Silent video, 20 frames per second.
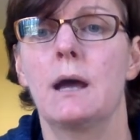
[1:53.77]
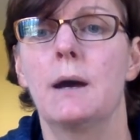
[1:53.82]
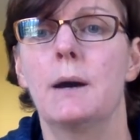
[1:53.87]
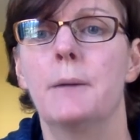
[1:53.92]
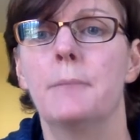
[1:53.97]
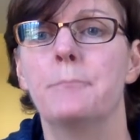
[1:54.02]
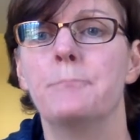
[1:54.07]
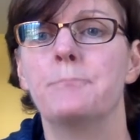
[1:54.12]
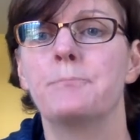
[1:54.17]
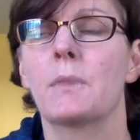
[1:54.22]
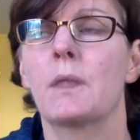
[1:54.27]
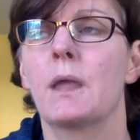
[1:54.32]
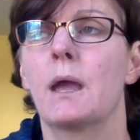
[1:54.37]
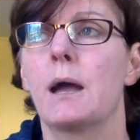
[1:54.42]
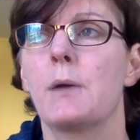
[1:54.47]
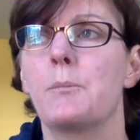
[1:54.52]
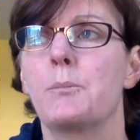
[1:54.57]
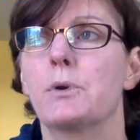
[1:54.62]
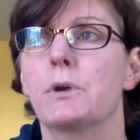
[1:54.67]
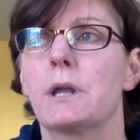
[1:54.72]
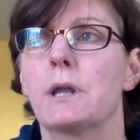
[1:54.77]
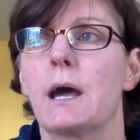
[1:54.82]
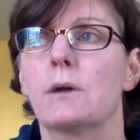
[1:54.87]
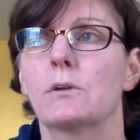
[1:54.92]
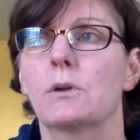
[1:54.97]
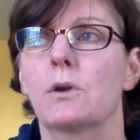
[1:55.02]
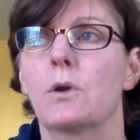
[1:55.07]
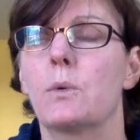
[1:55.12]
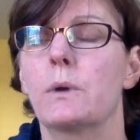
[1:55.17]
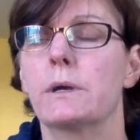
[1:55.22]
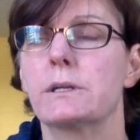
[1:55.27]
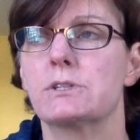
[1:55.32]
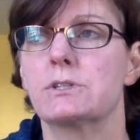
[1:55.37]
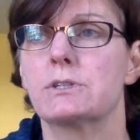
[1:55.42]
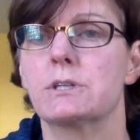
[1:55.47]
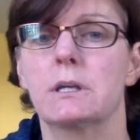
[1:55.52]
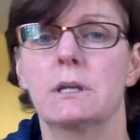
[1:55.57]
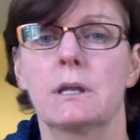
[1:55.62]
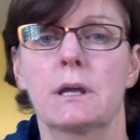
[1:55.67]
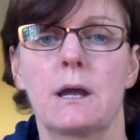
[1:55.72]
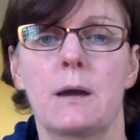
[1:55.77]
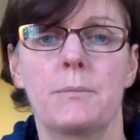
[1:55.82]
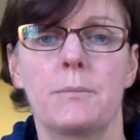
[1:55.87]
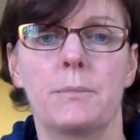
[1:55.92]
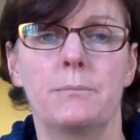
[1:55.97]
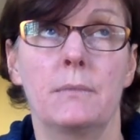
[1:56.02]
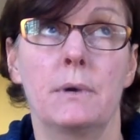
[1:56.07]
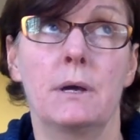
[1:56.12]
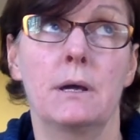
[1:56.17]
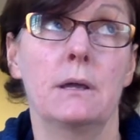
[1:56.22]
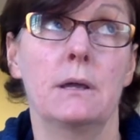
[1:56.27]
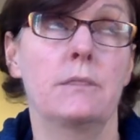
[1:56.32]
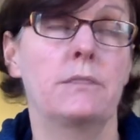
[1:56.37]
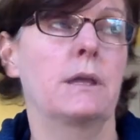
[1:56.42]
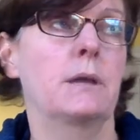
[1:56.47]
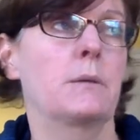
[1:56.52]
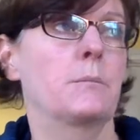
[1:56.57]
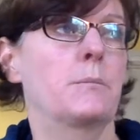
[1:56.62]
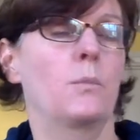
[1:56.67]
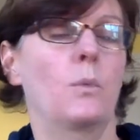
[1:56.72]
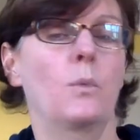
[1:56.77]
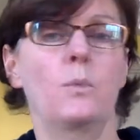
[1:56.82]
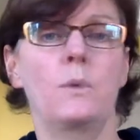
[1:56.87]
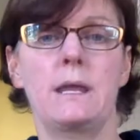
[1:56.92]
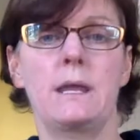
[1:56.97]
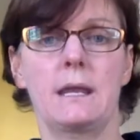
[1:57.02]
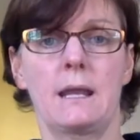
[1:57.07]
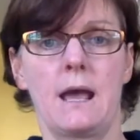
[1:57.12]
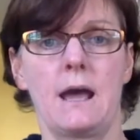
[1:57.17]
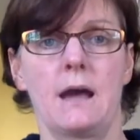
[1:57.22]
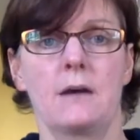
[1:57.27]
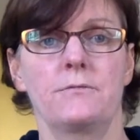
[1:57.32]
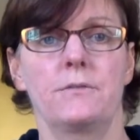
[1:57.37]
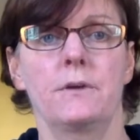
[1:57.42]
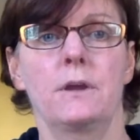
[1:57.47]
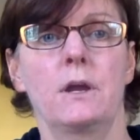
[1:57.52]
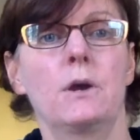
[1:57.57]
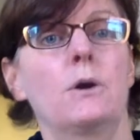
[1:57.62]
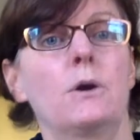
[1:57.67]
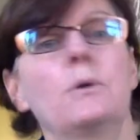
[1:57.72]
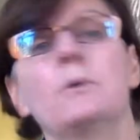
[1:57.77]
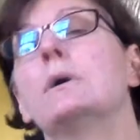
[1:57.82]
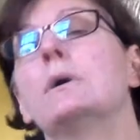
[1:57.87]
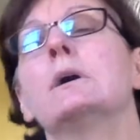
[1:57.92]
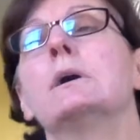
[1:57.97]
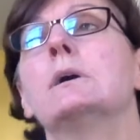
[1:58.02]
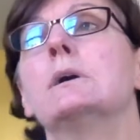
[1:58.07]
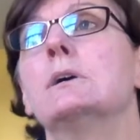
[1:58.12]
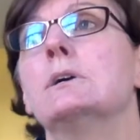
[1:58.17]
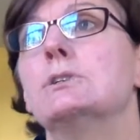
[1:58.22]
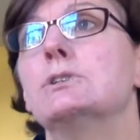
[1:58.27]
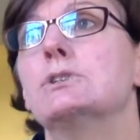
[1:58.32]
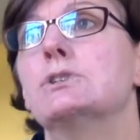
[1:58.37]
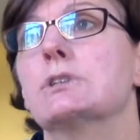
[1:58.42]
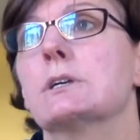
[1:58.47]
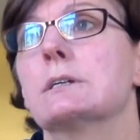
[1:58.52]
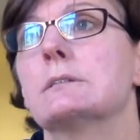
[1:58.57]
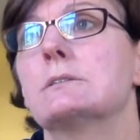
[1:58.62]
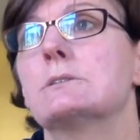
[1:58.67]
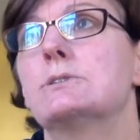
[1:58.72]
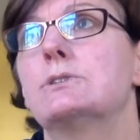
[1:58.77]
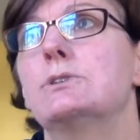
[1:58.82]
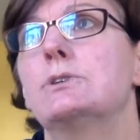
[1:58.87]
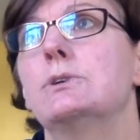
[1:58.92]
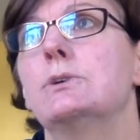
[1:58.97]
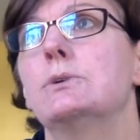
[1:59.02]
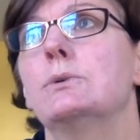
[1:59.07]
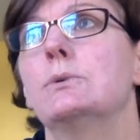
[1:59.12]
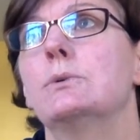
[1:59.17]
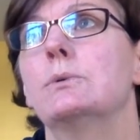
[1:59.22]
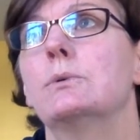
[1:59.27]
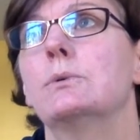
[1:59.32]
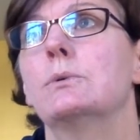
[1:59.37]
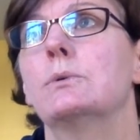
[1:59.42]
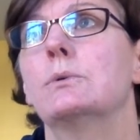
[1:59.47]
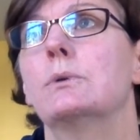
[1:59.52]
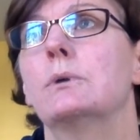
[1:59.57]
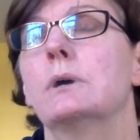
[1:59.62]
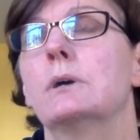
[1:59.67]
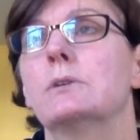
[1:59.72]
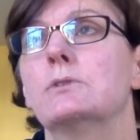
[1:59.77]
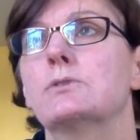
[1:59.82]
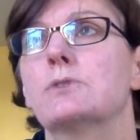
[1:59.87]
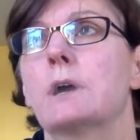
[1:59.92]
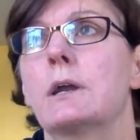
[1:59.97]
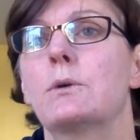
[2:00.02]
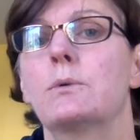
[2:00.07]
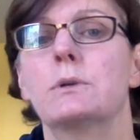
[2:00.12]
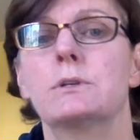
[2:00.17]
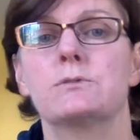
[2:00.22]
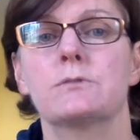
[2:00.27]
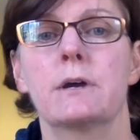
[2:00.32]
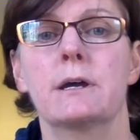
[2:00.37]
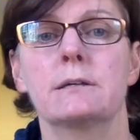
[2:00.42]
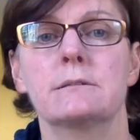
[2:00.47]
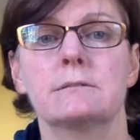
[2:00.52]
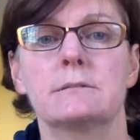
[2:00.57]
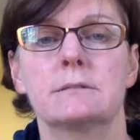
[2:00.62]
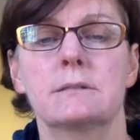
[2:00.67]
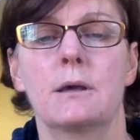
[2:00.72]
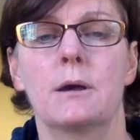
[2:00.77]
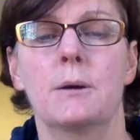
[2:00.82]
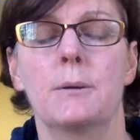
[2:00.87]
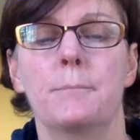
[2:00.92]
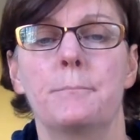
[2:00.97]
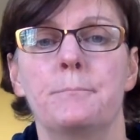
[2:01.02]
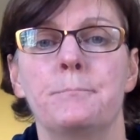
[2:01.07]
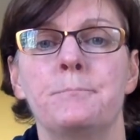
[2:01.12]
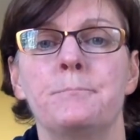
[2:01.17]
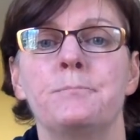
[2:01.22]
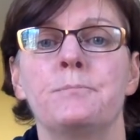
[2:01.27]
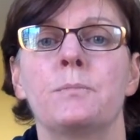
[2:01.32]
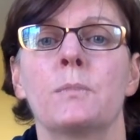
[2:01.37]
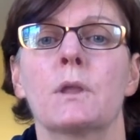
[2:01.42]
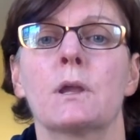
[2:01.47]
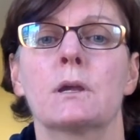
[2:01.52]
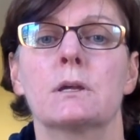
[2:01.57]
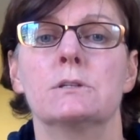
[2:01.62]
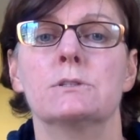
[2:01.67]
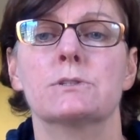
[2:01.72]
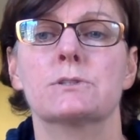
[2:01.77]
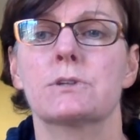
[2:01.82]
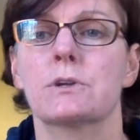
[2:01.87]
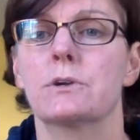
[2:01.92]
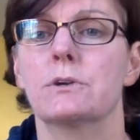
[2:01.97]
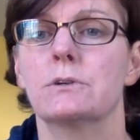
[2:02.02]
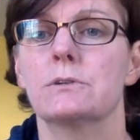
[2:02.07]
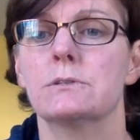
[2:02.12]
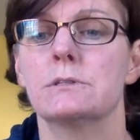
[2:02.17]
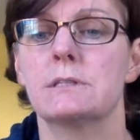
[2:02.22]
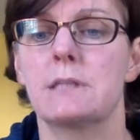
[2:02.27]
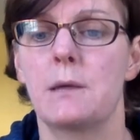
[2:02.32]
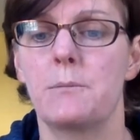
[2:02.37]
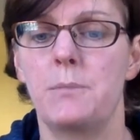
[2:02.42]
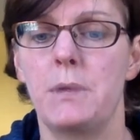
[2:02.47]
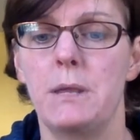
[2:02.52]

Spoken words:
I put out a question I think a week and a half ago, just to try to address some concerns that